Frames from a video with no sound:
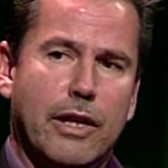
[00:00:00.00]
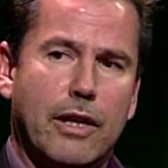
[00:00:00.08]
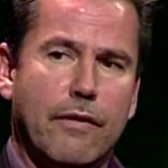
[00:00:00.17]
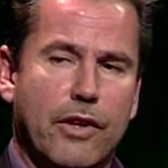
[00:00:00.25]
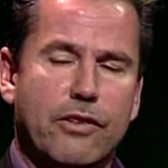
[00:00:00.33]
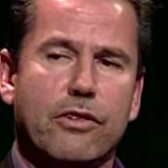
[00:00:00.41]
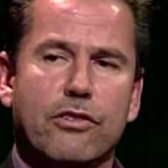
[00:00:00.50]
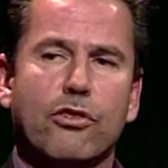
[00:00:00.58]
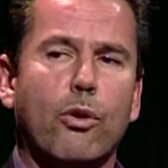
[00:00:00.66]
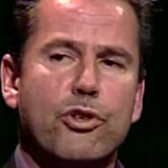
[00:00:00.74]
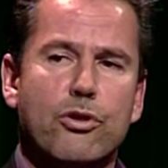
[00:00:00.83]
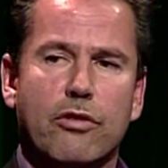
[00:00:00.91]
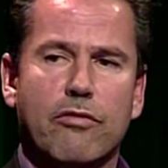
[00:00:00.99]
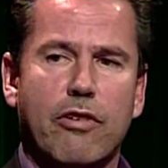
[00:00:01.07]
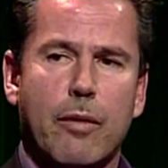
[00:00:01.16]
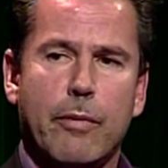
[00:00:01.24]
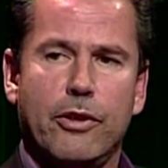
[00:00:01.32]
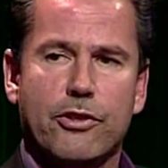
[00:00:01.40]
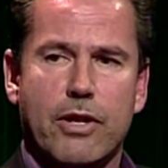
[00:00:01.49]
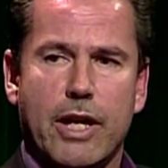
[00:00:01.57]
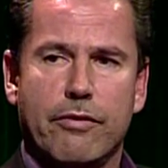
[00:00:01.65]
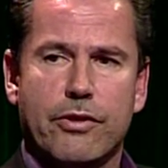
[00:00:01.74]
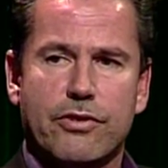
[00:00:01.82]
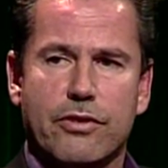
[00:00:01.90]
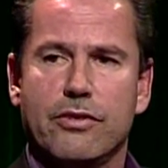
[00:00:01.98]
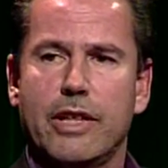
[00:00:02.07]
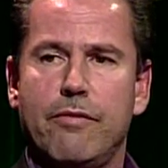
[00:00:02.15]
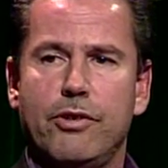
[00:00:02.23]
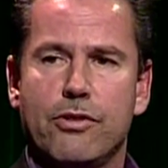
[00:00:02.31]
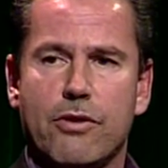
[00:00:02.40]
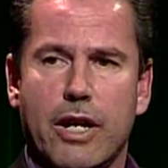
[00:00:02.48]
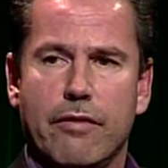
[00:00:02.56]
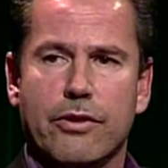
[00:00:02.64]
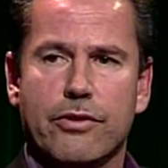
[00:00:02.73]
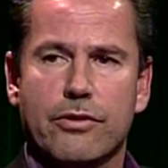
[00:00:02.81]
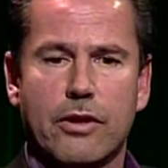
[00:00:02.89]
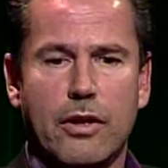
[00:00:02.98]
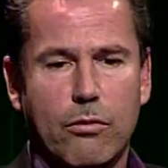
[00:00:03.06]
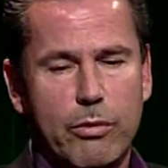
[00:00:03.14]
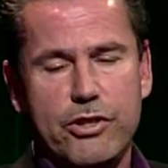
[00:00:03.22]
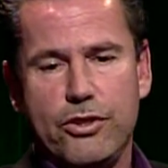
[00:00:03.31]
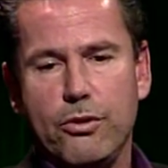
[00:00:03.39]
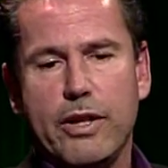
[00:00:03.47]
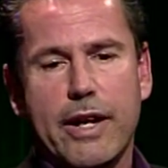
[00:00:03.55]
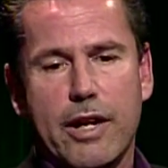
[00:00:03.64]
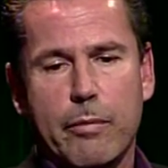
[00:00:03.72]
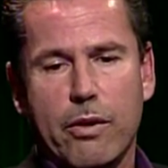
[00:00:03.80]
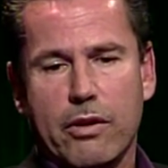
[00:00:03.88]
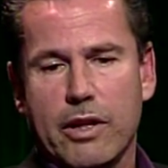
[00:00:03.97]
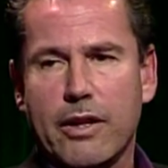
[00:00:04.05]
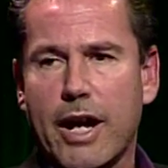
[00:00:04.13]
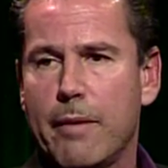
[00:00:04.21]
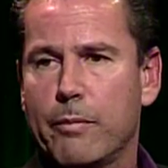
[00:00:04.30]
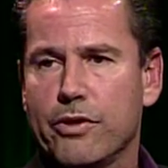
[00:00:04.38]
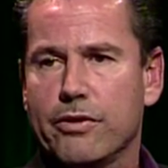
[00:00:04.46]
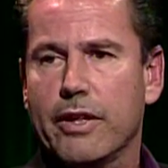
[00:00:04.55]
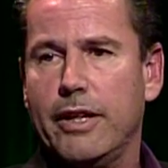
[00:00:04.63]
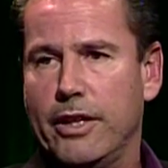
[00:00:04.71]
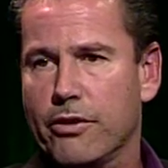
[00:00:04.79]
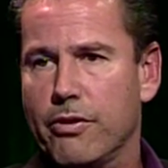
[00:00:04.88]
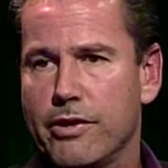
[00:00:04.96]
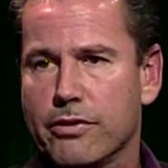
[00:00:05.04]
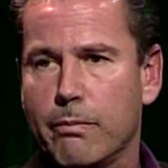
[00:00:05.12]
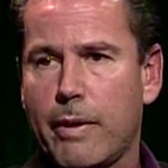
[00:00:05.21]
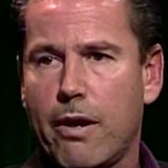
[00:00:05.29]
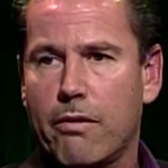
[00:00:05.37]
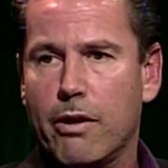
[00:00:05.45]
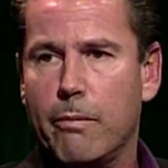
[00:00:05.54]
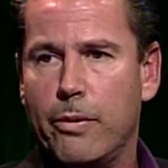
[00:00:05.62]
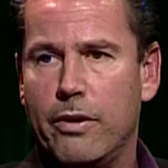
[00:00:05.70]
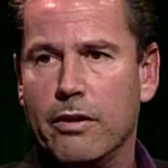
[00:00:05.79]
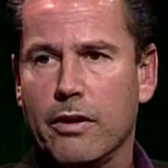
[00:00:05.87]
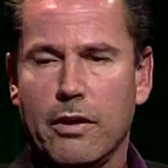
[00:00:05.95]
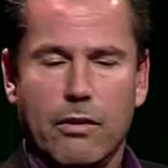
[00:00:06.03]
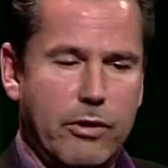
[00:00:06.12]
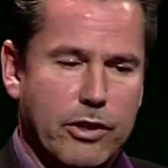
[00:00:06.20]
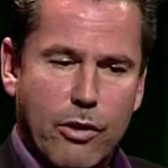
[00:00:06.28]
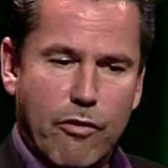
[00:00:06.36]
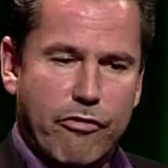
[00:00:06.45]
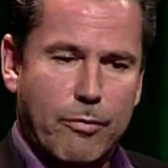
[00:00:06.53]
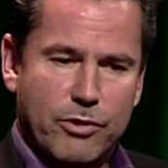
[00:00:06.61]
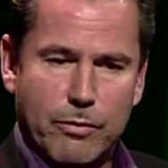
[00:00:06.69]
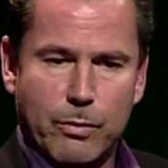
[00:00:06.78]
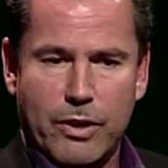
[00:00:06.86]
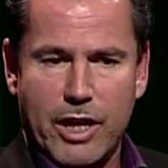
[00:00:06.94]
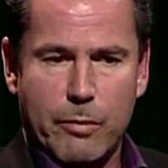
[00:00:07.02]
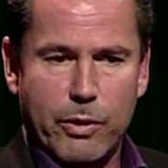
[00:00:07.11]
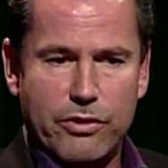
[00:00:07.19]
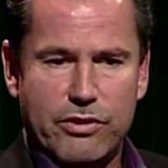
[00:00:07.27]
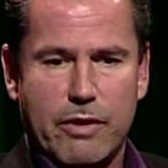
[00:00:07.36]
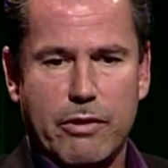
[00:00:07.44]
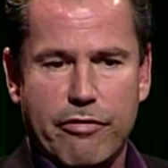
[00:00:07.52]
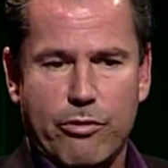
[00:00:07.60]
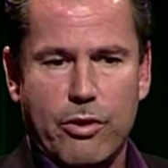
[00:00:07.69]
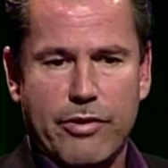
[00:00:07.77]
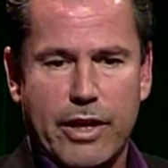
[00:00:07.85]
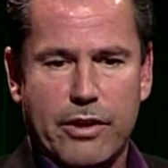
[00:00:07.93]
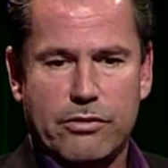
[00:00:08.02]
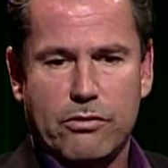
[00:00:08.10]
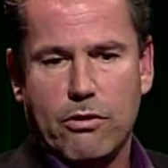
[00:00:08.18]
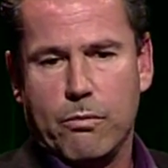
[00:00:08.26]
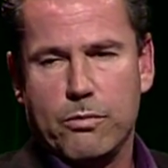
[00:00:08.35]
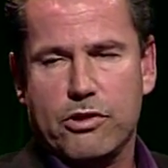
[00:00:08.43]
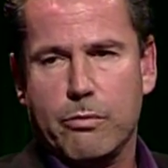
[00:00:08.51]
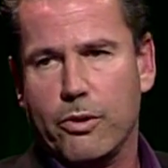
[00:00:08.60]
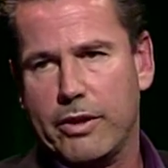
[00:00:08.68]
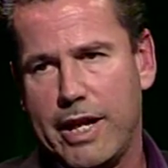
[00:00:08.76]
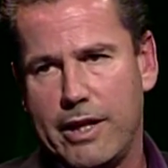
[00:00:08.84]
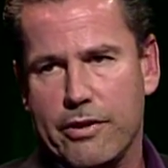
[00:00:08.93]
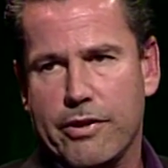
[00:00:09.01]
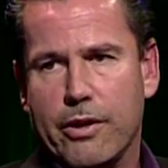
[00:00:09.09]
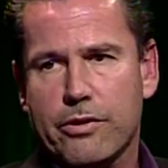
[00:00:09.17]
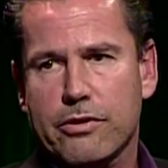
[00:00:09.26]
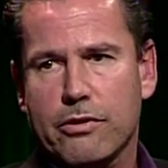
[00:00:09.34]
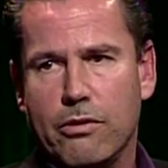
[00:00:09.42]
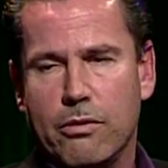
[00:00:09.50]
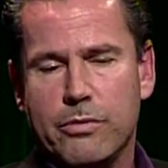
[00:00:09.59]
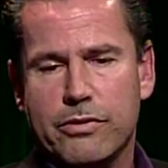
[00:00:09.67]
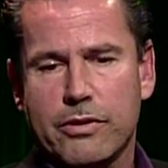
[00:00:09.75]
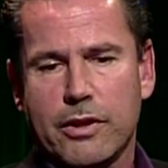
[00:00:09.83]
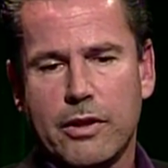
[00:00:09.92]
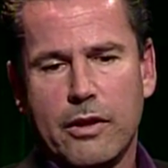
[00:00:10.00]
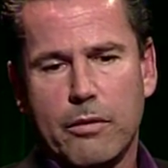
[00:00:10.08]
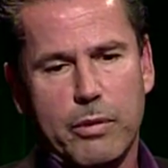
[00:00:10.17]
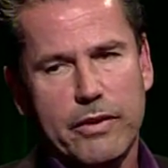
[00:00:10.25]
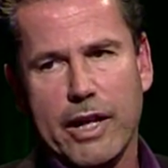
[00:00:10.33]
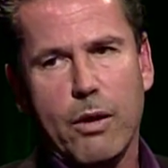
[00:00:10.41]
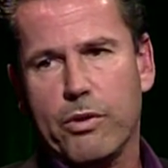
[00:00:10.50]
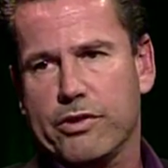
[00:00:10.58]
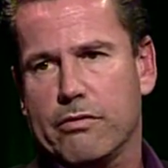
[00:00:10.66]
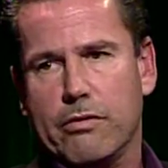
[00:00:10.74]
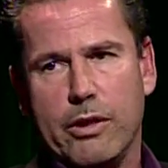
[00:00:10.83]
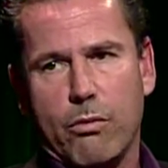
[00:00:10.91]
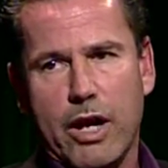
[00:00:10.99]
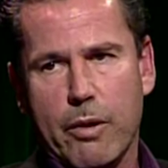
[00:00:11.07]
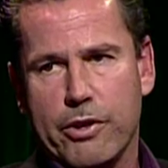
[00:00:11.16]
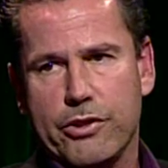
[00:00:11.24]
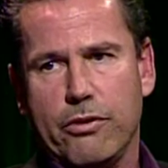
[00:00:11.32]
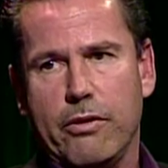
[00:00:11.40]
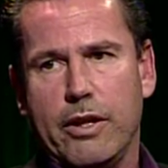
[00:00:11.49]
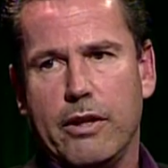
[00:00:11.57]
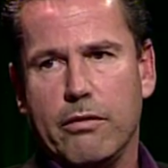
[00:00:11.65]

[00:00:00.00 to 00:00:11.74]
This is social environmental drivers and safety drivers. We do get about a 9% increase in power output. We go from supplying about 74,000 homes to about 80,000 homes, but that wasn't really why we're doing it.